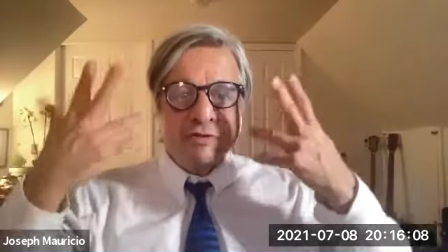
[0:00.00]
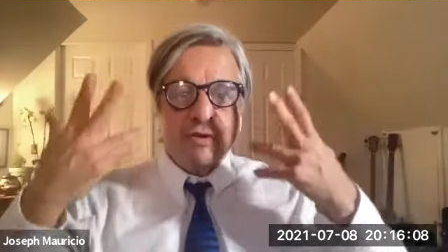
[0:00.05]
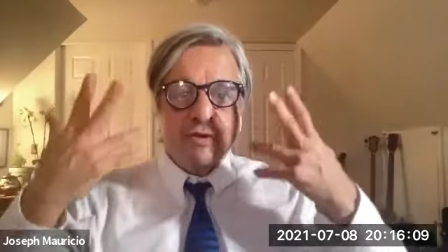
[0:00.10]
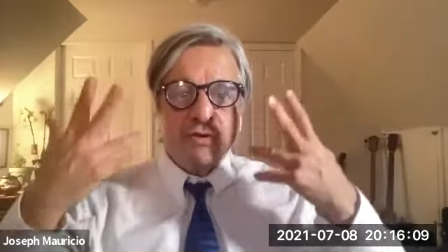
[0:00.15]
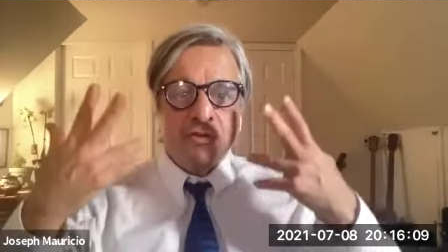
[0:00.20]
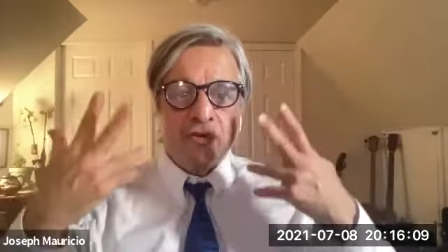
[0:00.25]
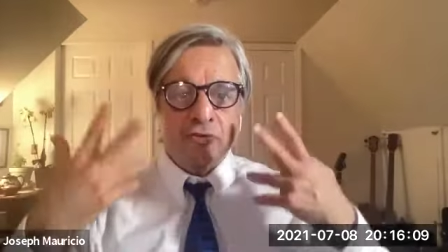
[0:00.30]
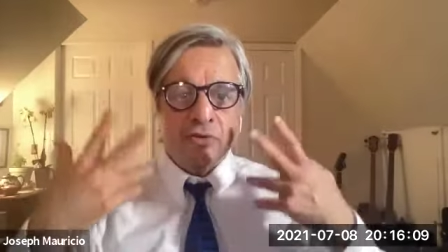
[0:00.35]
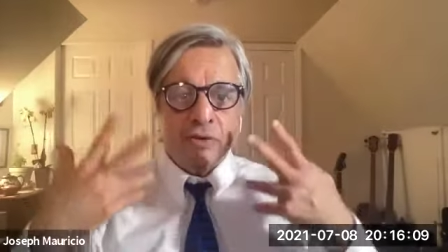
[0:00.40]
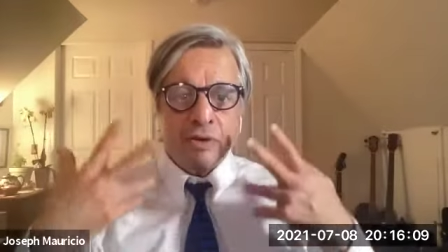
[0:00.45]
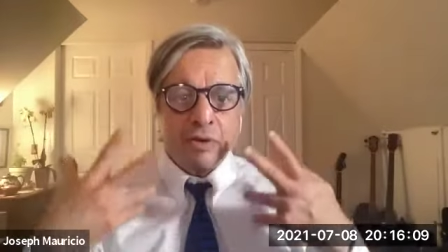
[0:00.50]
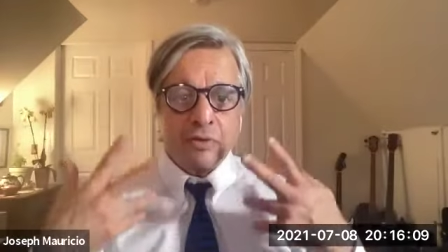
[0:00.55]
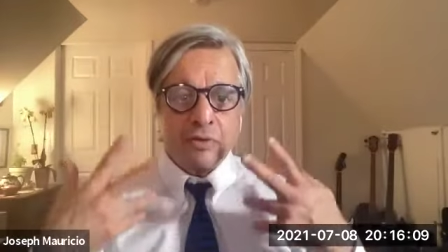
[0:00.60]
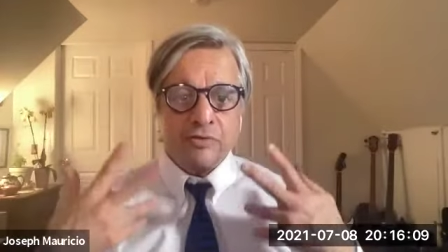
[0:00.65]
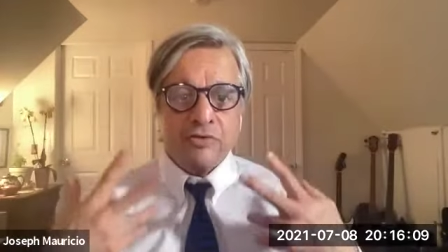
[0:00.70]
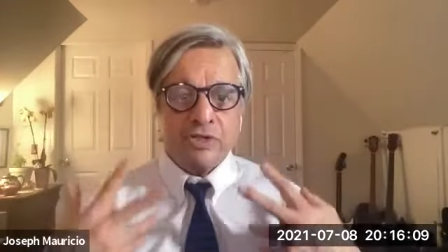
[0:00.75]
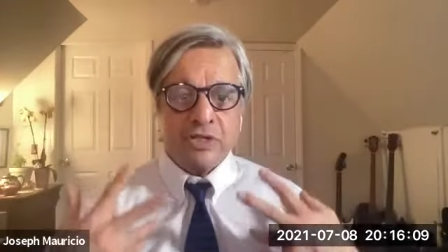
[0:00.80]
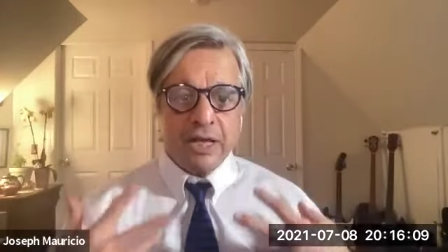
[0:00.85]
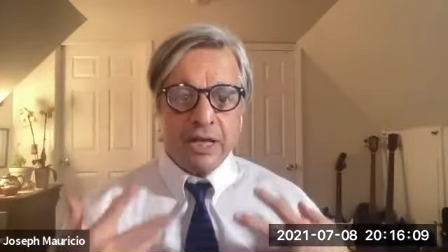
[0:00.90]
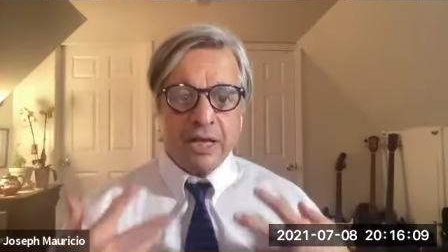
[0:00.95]
flow
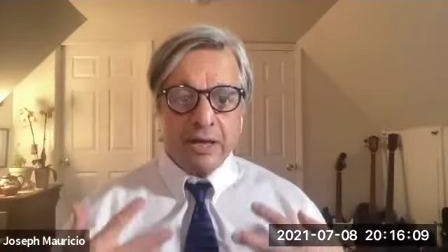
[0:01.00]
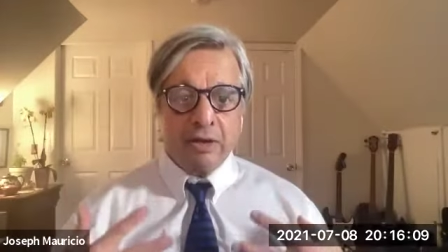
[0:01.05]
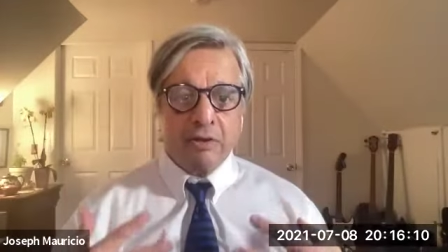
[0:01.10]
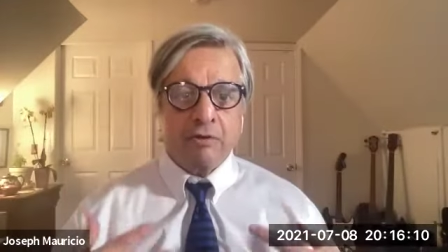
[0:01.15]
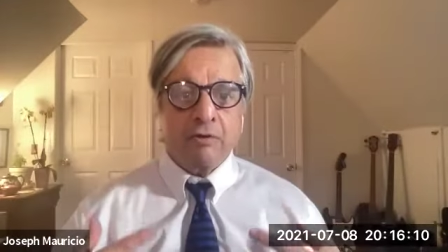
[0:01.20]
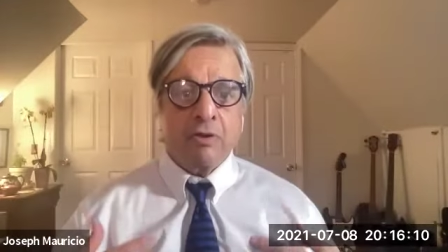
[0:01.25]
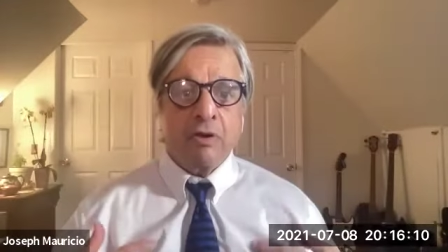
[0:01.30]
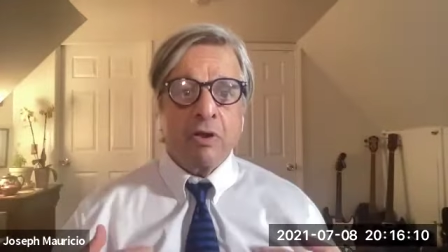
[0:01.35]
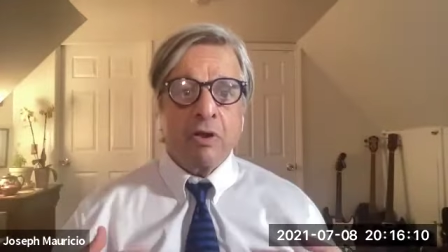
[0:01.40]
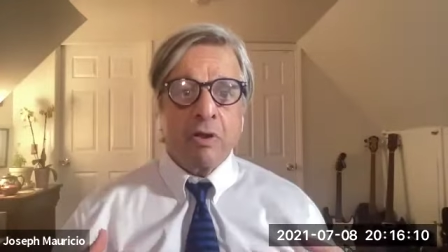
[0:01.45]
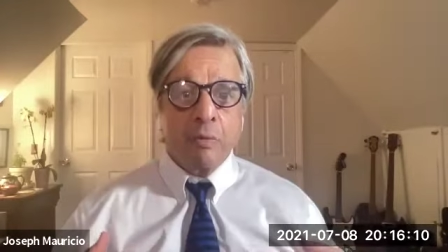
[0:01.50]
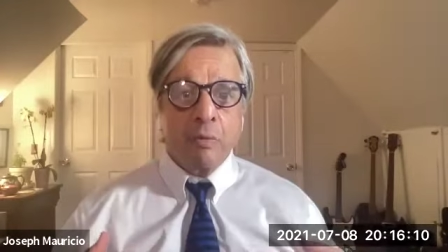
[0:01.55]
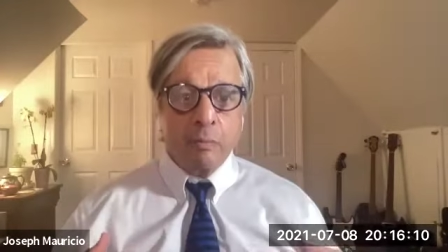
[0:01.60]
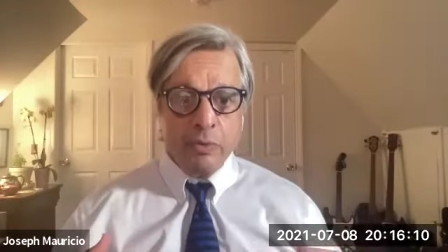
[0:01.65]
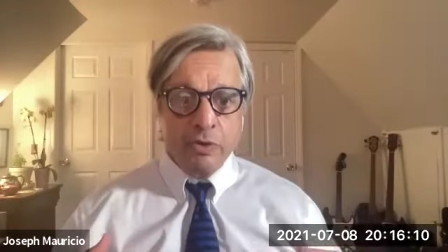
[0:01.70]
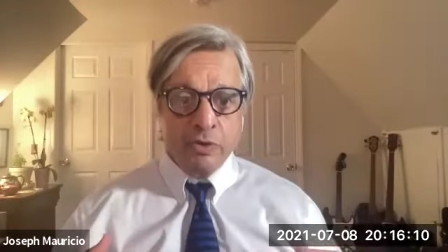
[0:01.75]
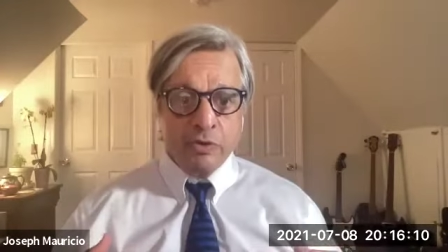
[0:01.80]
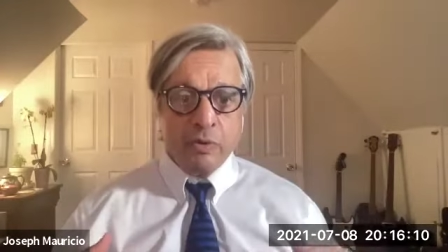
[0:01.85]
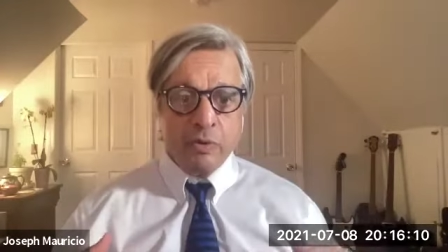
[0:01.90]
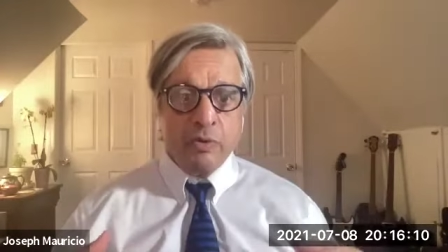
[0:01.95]
slows down
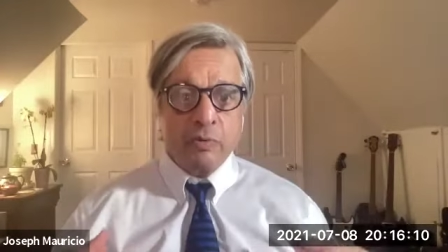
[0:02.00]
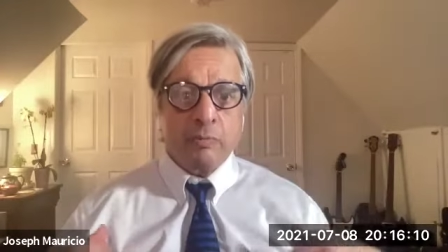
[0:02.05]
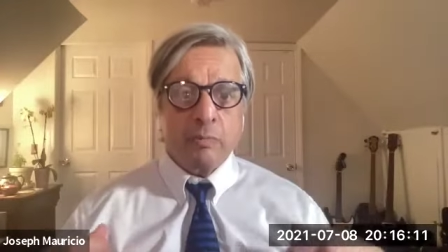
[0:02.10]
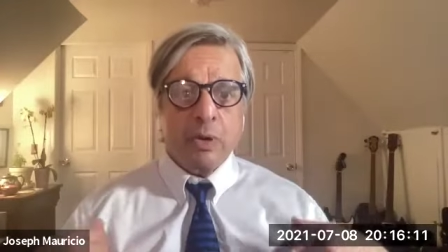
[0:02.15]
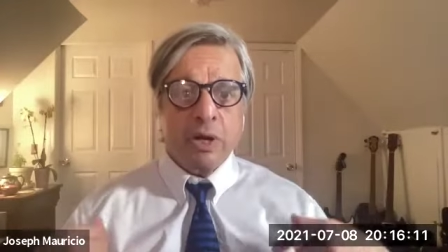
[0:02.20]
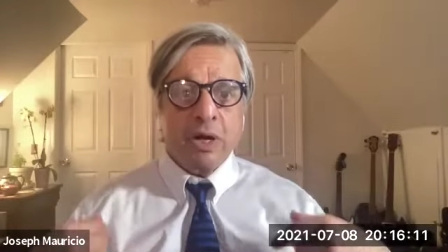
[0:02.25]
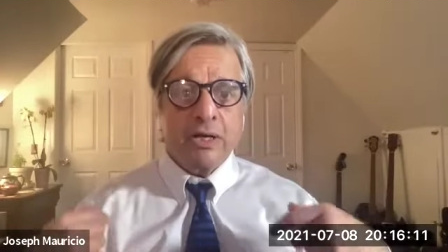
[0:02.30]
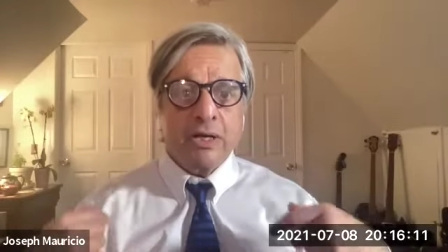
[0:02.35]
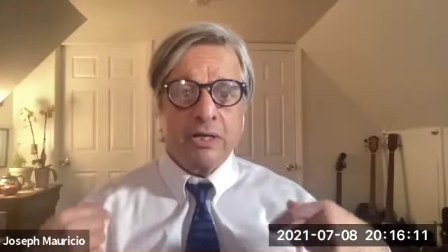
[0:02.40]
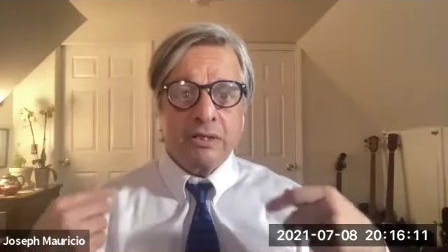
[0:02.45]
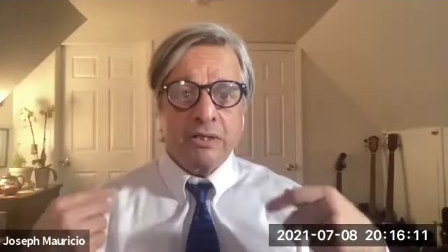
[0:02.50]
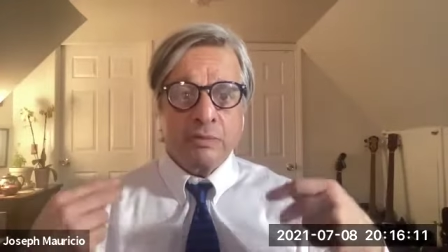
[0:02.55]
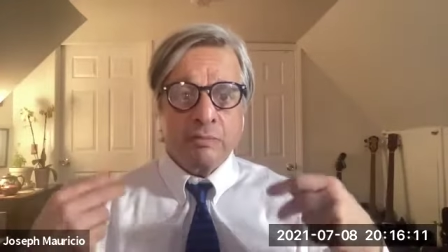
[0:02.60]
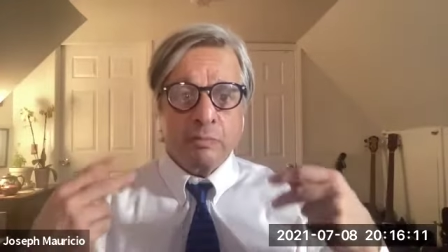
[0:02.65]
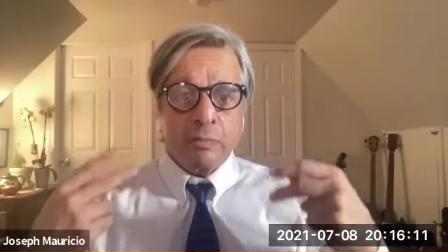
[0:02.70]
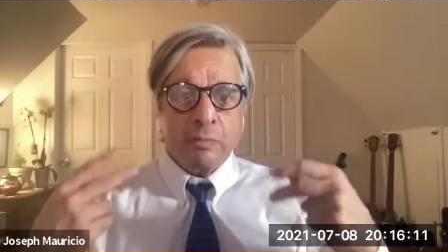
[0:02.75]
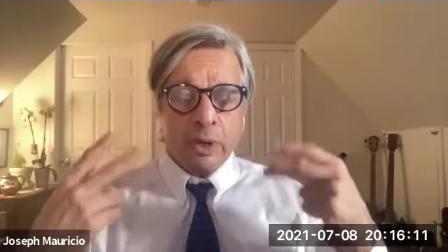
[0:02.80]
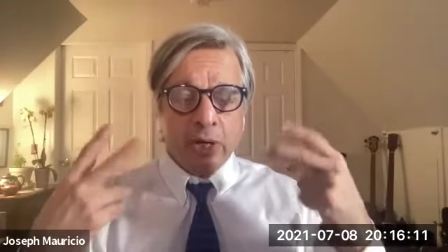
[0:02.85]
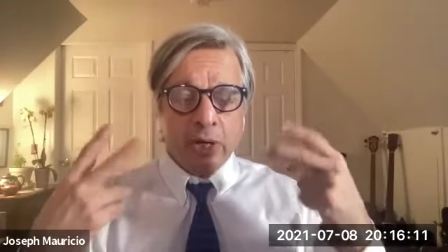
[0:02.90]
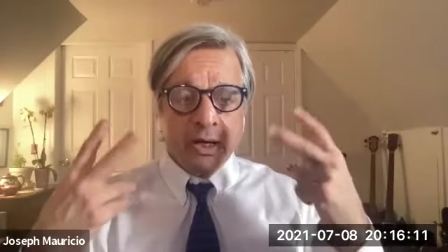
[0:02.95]
between mind
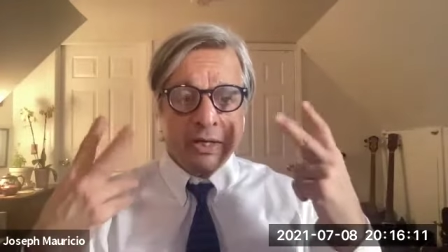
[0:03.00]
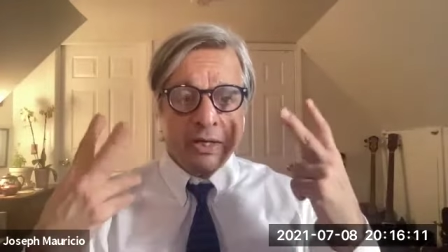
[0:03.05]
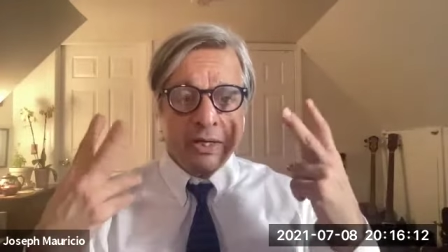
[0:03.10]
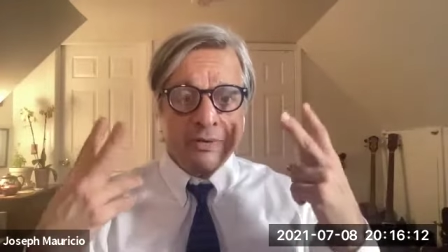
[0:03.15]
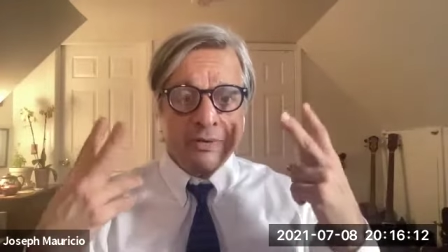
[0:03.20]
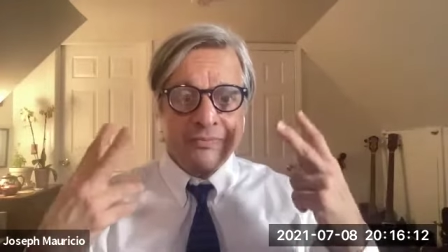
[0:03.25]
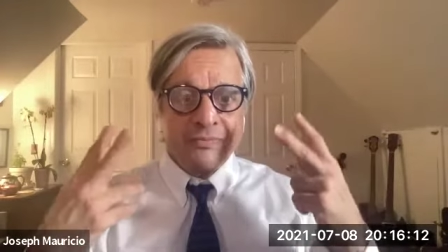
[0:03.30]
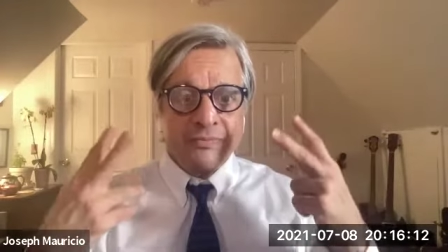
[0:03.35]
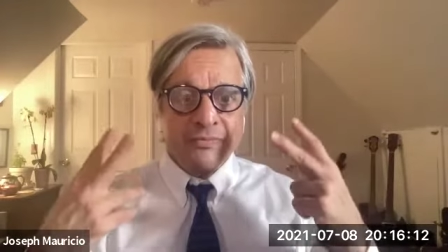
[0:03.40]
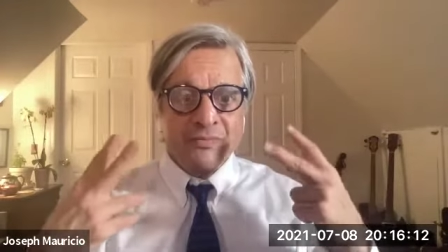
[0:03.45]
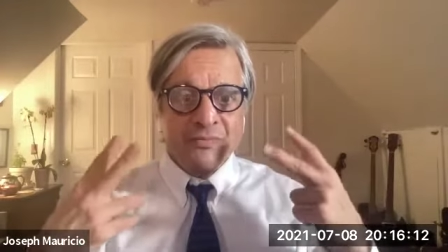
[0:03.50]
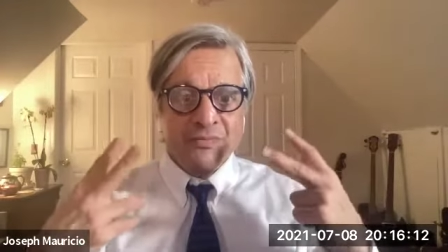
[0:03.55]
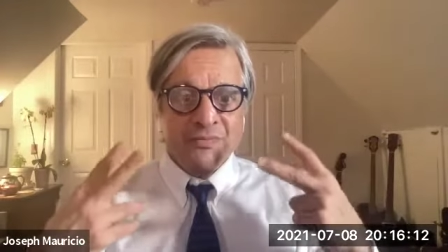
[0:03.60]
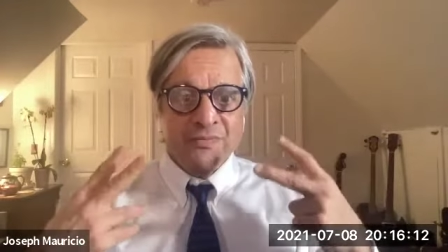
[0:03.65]
and body,